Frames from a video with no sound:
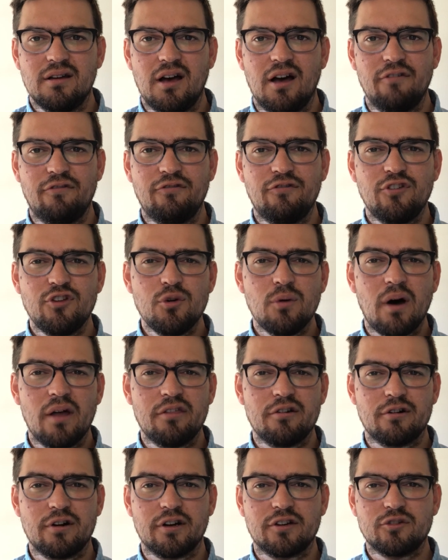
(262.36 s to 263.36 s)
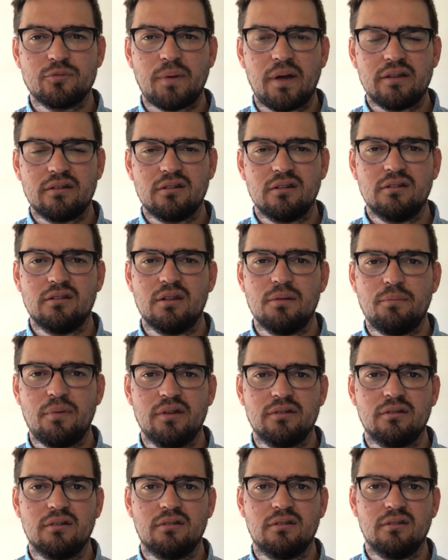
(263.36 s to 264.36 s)
a few other expenses that
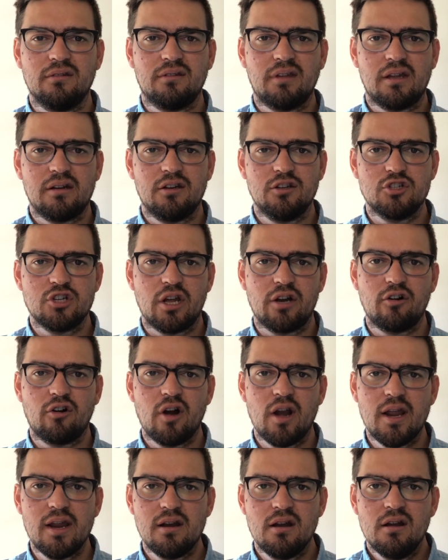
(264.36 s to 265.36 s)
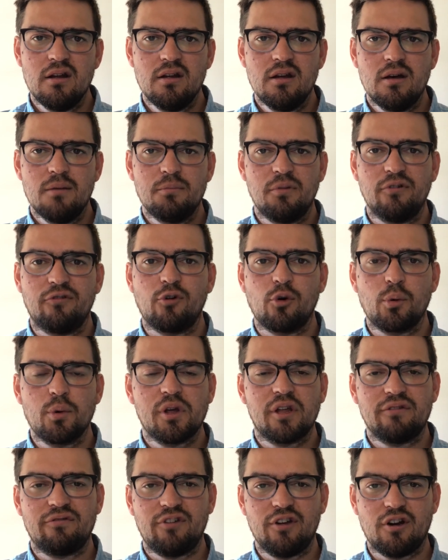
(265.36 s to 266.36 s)
businesses tend to generate before we
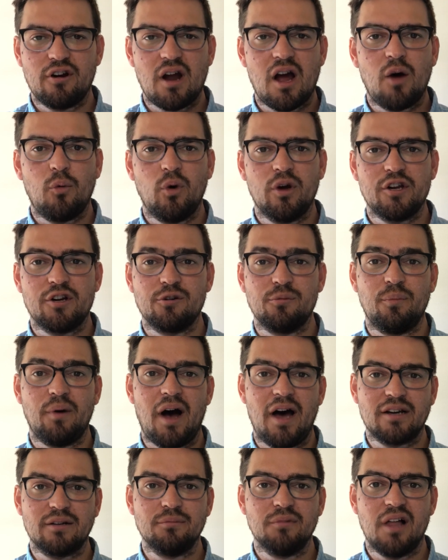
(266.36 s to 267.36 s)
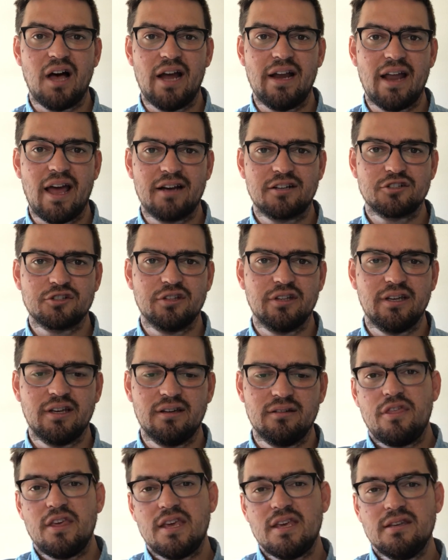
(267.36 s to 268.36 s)
can figure out what your bottom line actually
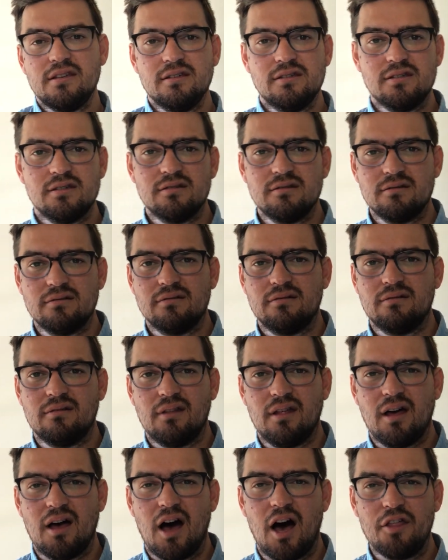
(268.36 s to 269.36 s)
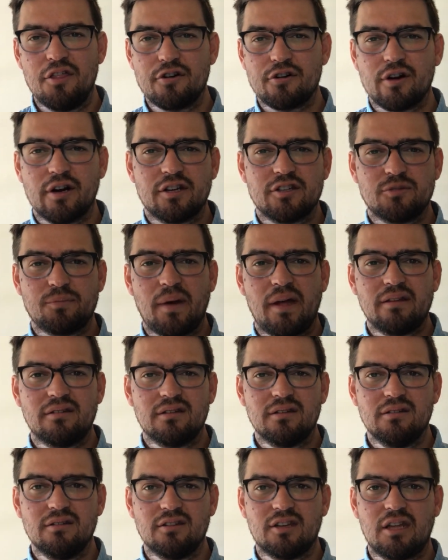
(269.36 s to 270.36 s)
is. These other
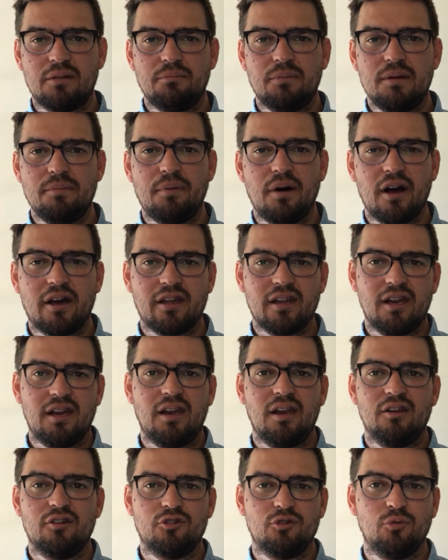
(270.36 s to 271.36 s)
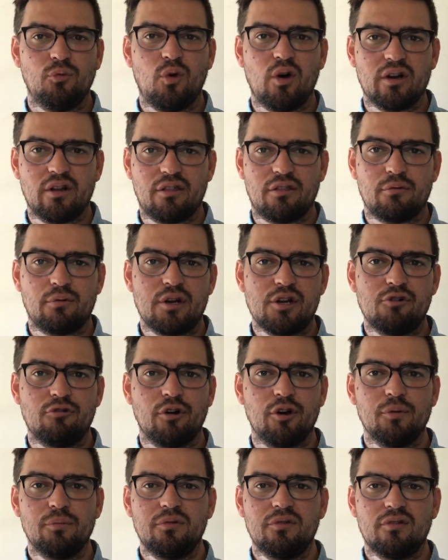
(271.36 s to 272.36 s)
expenses can be bucketed into one of three
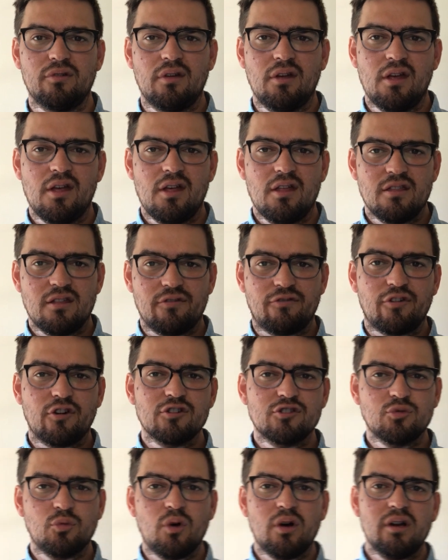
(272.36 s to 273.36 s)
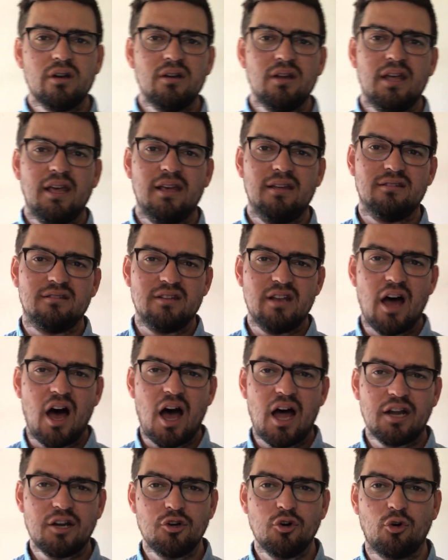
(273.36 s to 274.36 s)
groups. The first one is
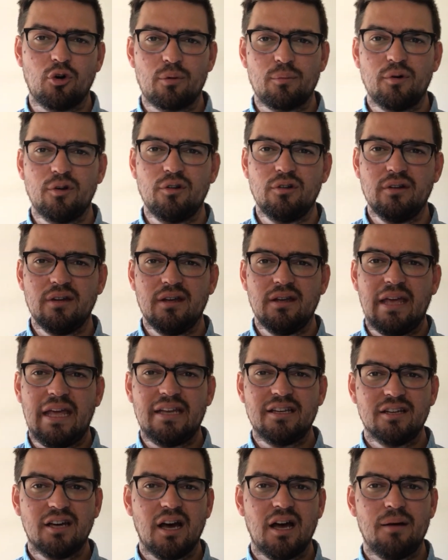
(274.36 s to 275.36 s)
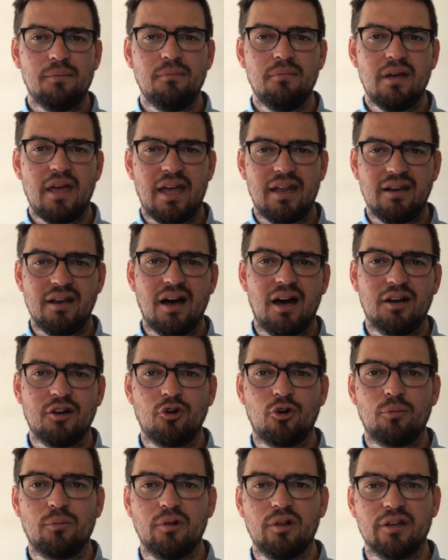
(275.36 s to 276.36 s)
non-normal income and
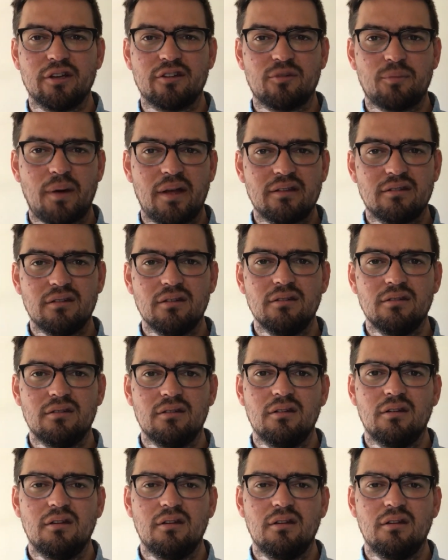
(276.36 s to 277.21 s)
non-normal expenses.